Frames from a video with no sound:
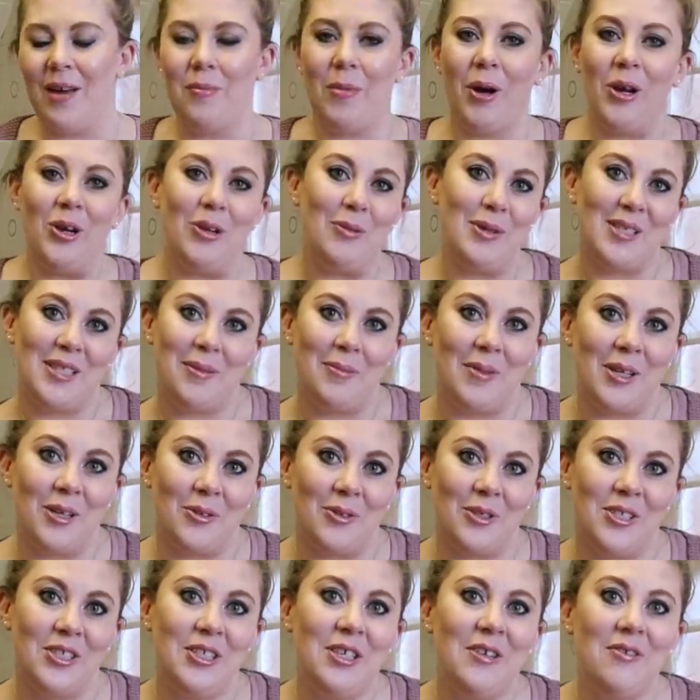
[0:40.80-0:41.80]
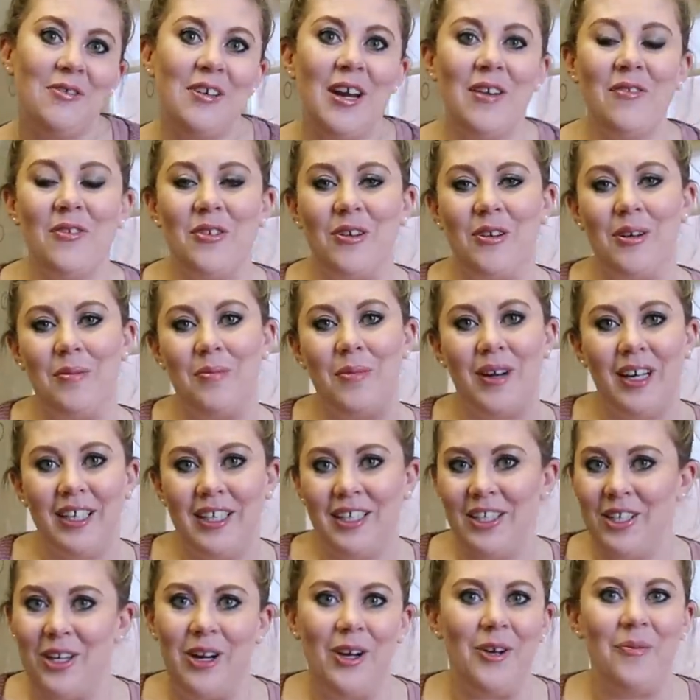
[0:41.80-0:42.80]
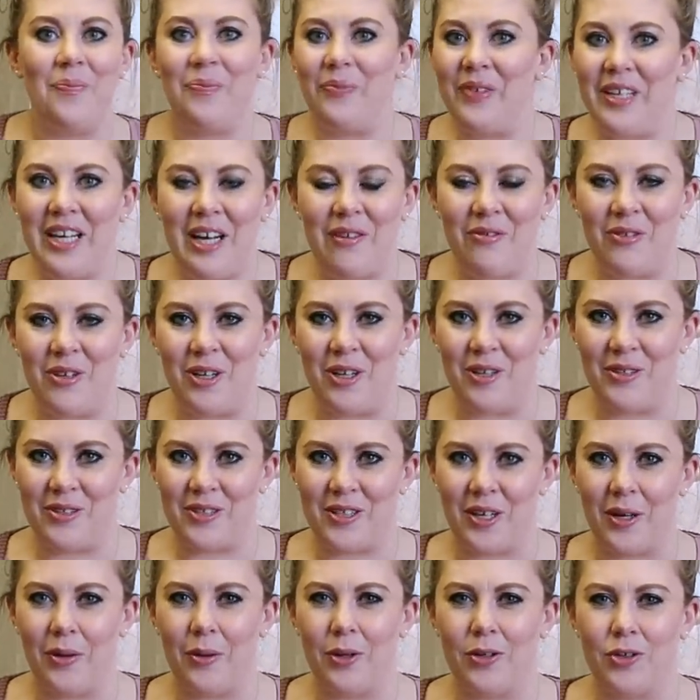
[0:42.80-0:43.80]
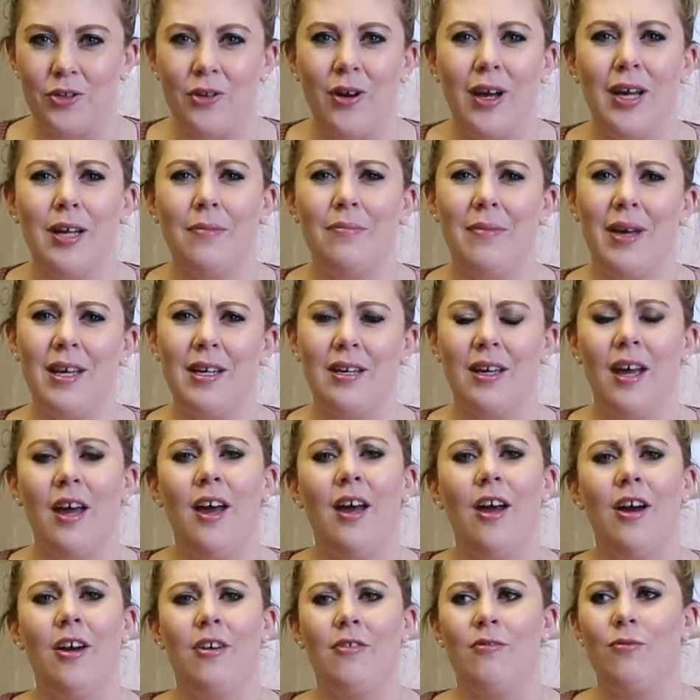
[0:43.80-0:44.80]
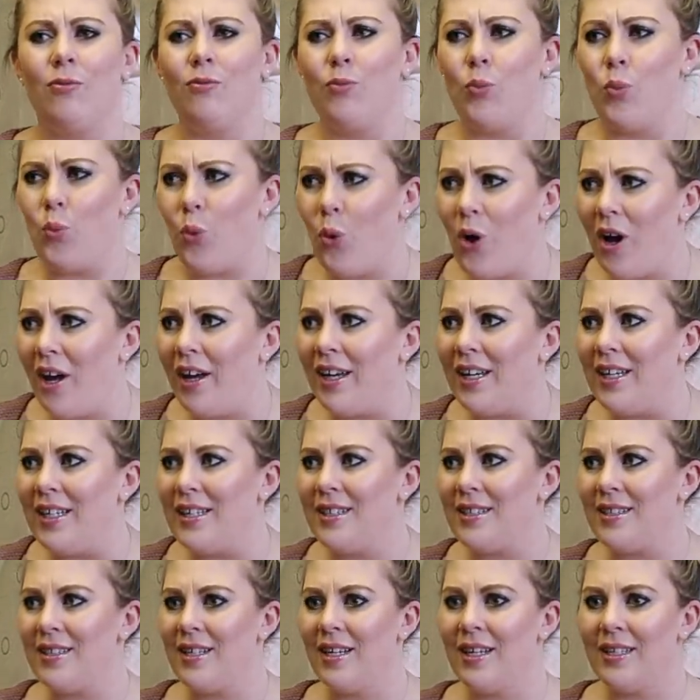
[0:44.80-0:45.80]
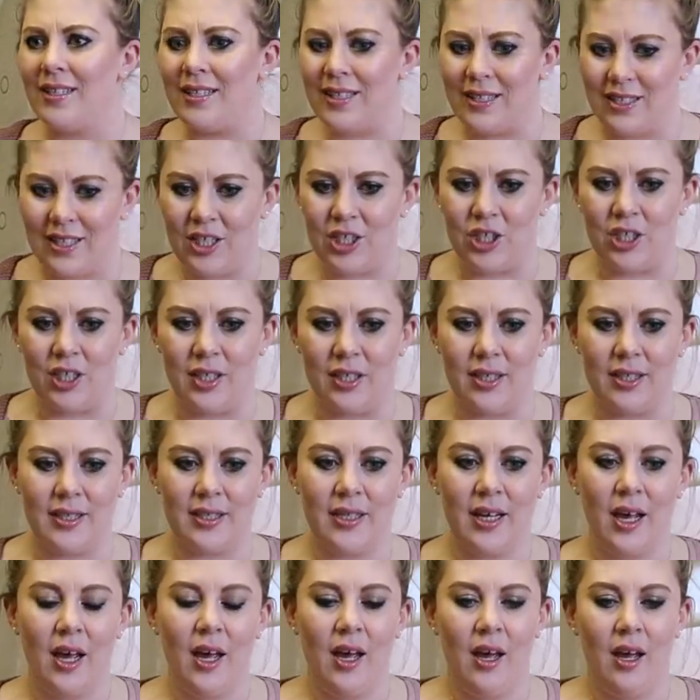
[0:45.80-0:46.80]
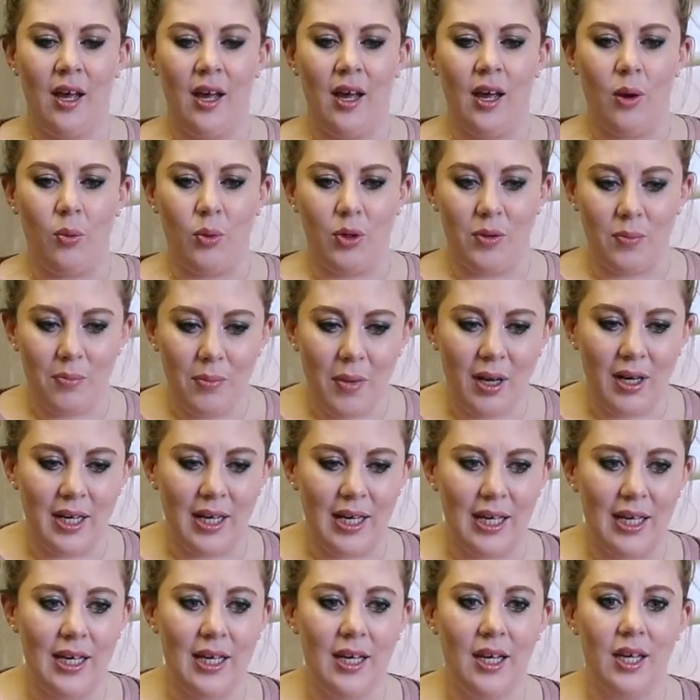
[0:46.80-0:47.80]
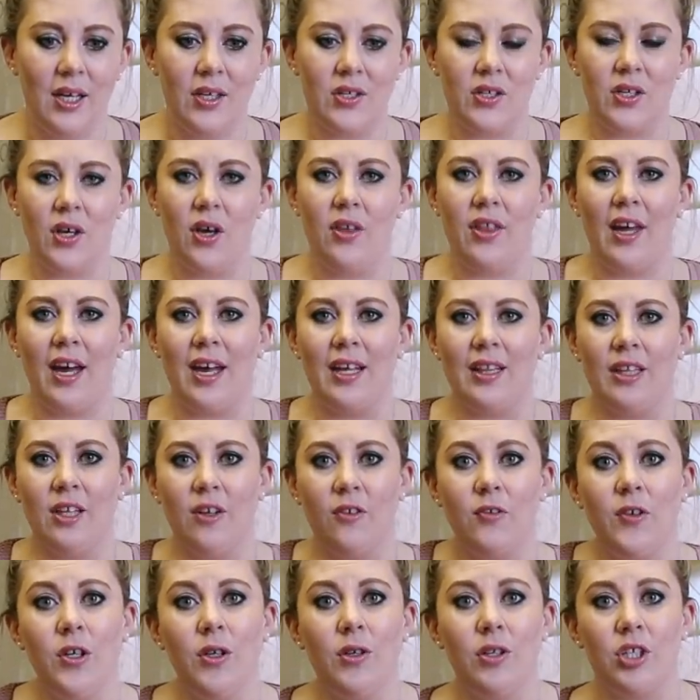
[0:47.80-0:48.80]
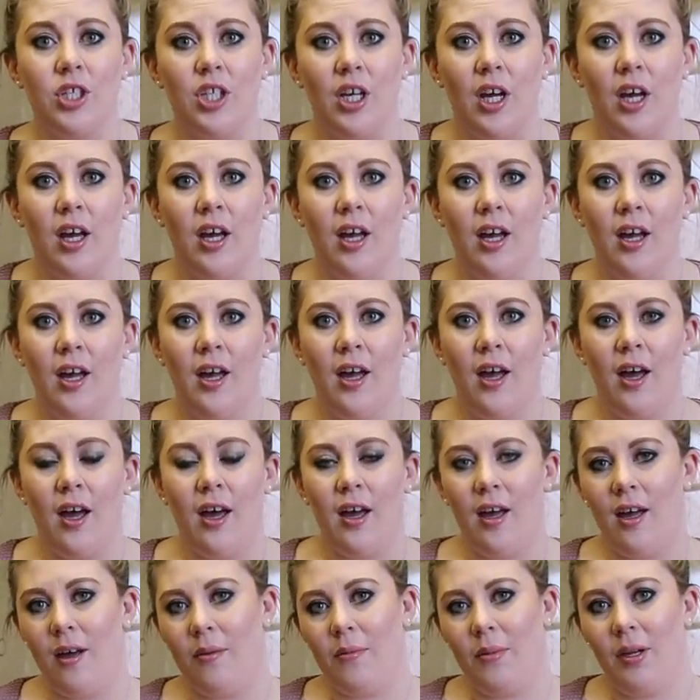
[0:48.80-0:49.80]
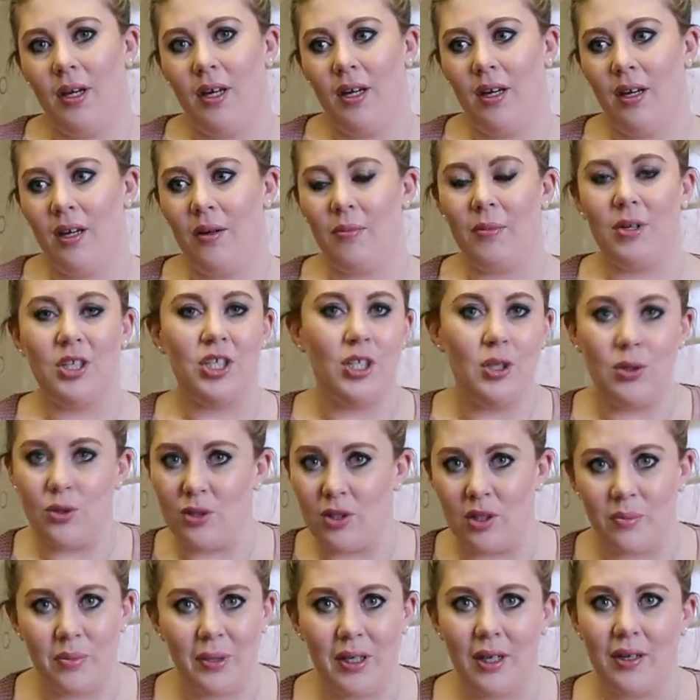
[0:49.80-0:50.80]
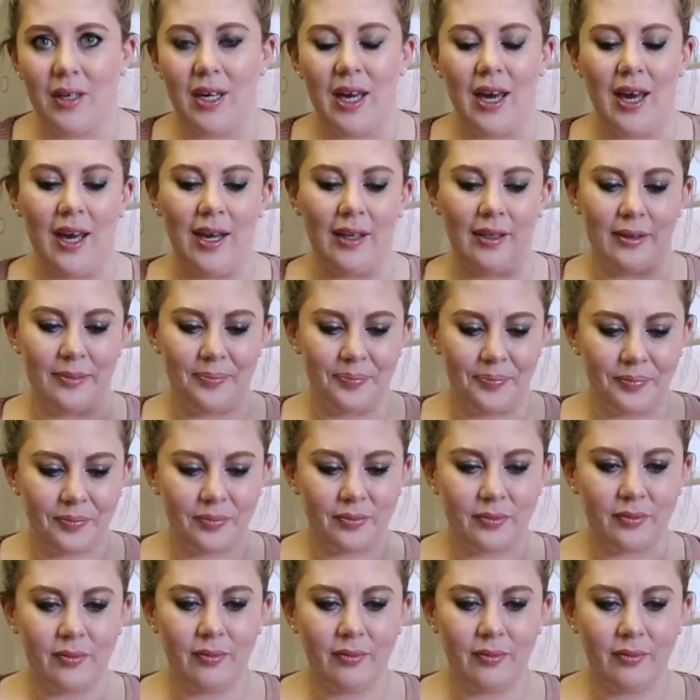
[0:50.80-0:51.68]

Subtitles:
it might not be something I want to do forever, or it might, you know, you never know. So I try and make wise decisions with money so that in the future my children will be okay and